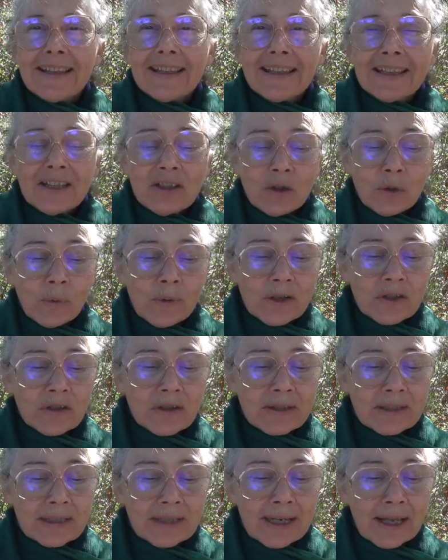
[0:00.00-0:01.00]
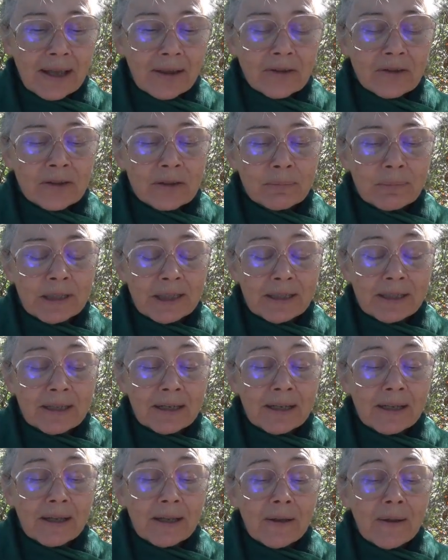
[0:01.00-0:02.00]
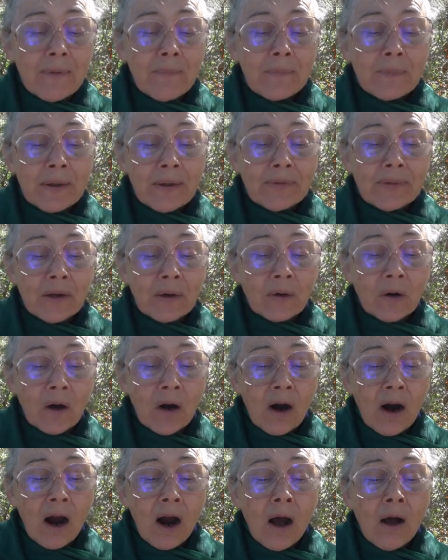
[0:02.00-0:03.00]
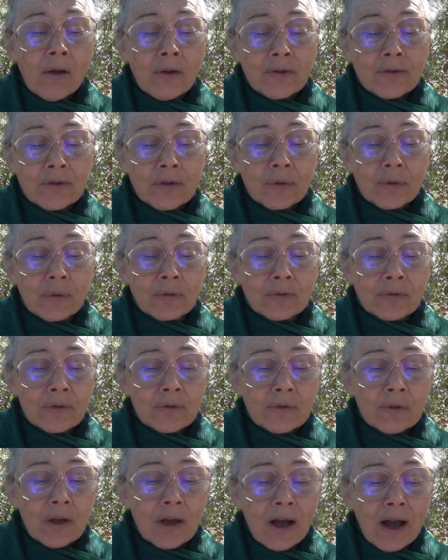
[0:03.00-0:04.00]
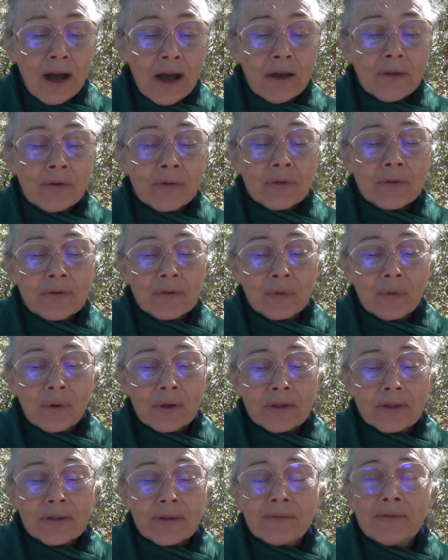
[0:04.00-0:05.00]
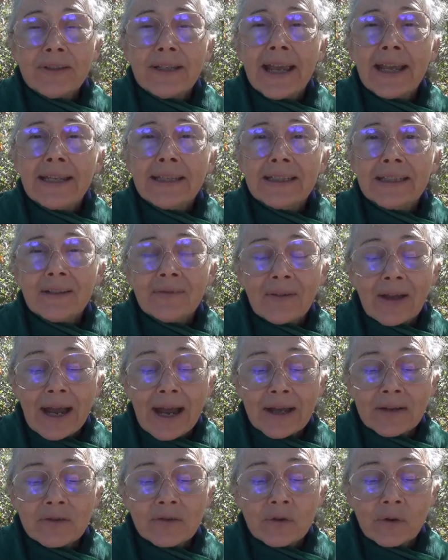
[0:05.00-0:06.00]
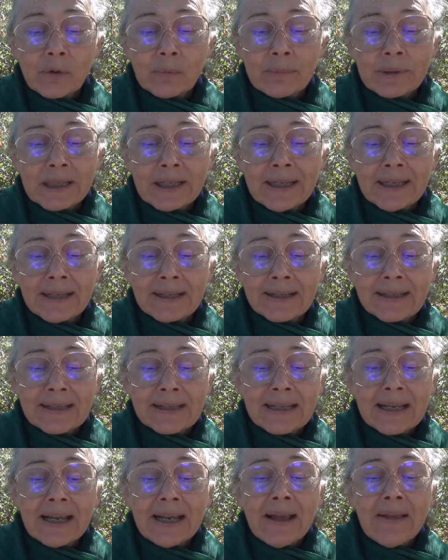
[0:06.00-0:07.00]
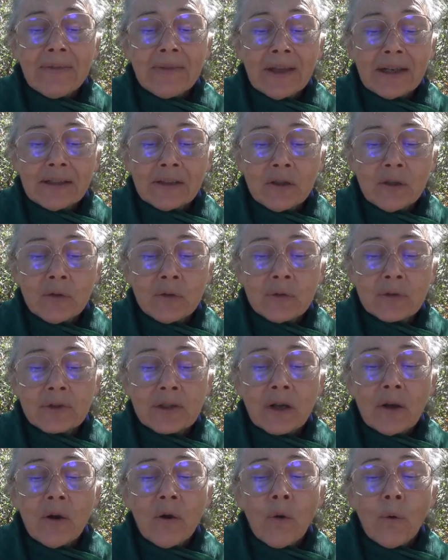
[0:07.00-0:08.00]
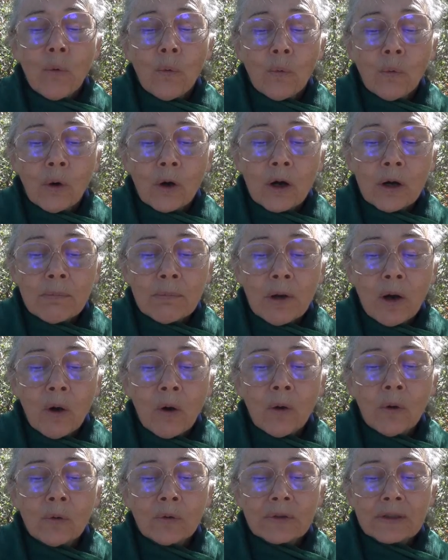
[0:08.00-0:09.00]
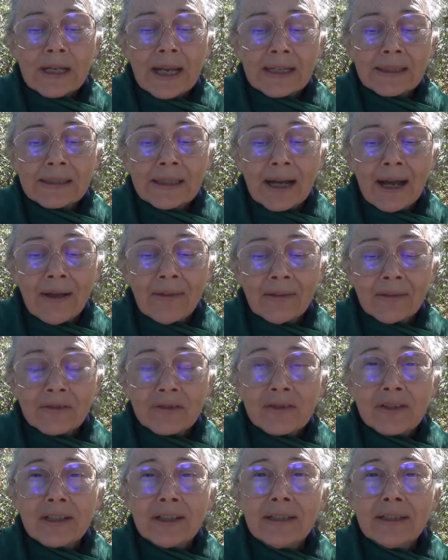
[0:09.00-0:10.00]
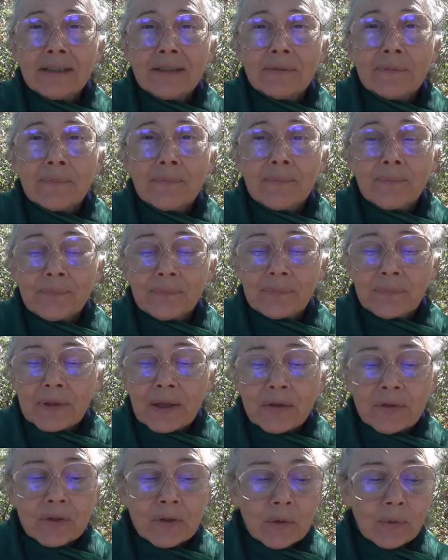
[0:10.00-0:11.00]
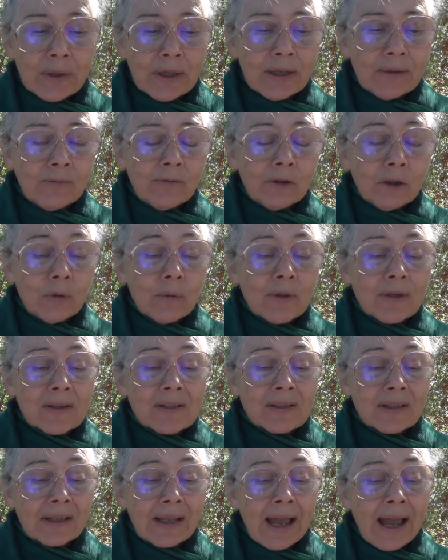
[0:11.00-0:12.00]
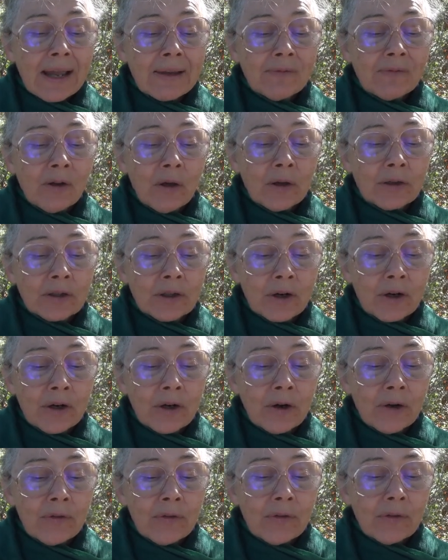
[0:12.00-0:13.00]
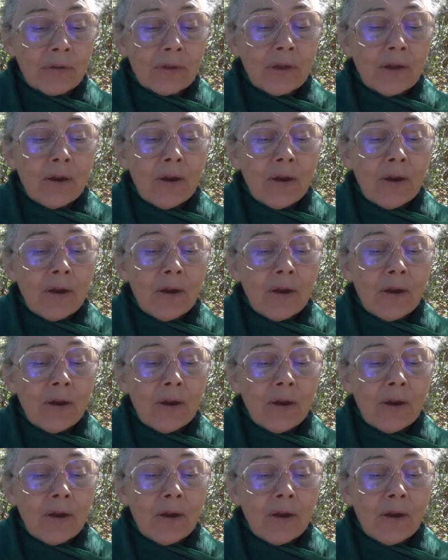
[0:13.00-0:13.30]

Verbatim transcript: Intuition tells me that there are also other sorts of negative astral beings that use wormhole technology to influence life on Earth